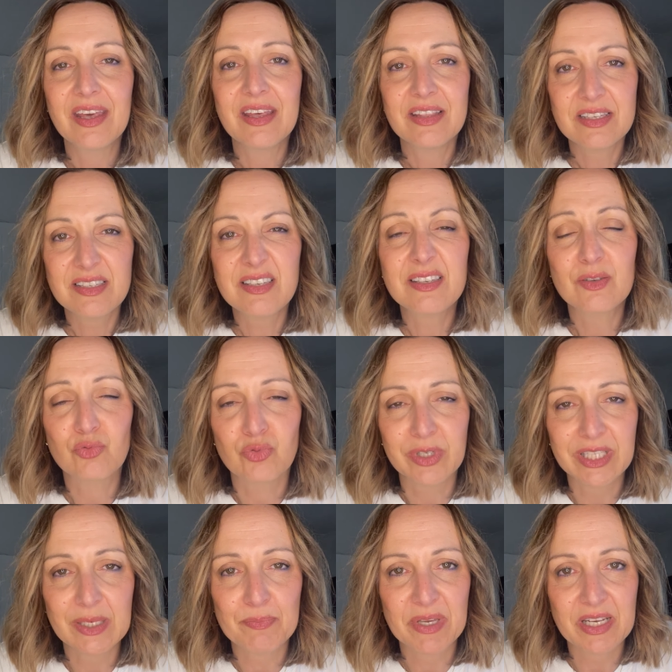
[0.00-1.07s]
This is a
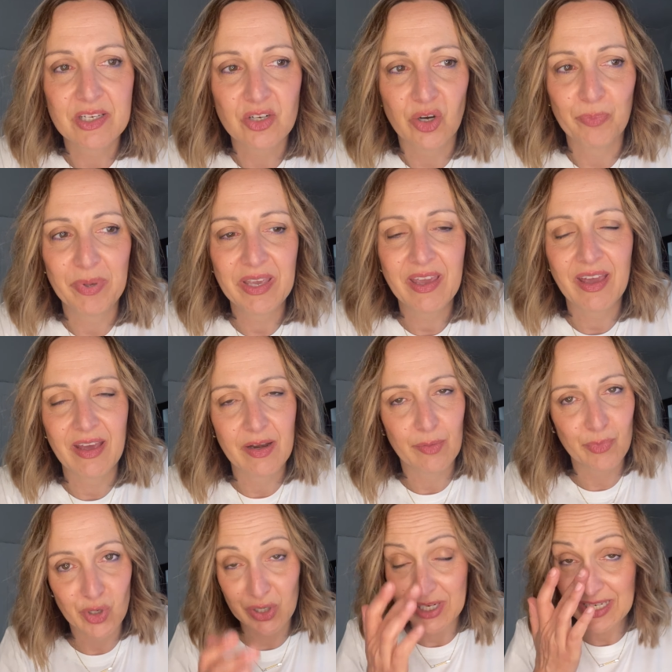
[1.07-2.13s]
really big topic, and I'm
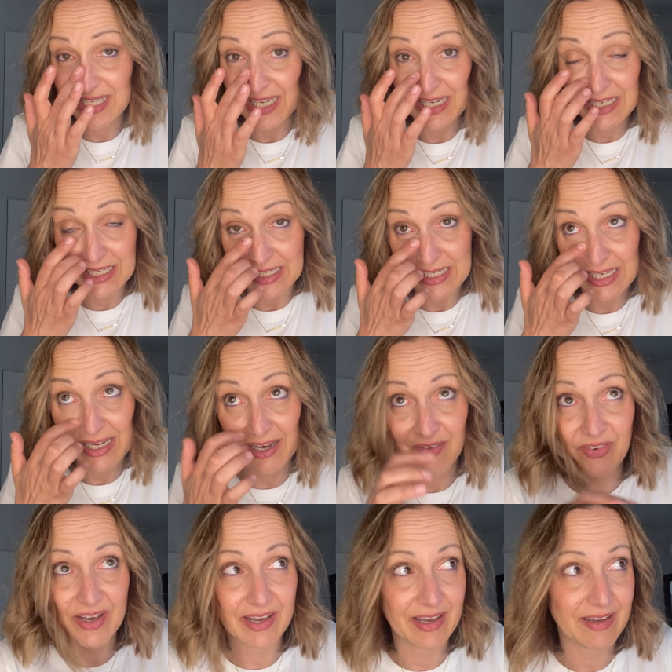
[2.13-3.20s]
not intending to
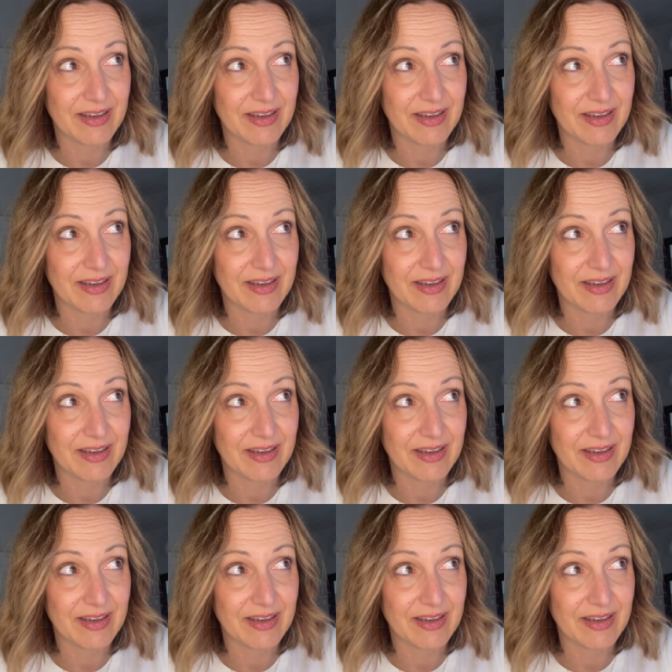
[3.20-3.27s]
cover